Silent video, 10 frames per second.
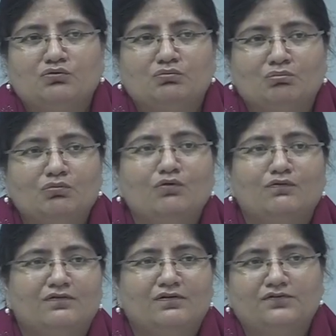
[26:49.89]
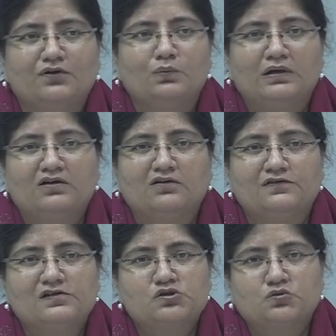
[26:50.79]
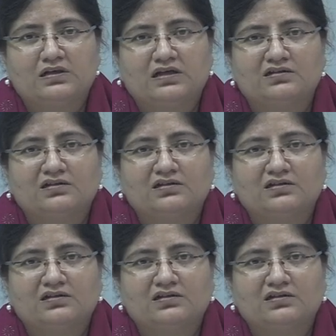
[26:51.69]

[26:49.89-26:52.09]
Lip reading: move from one office to another.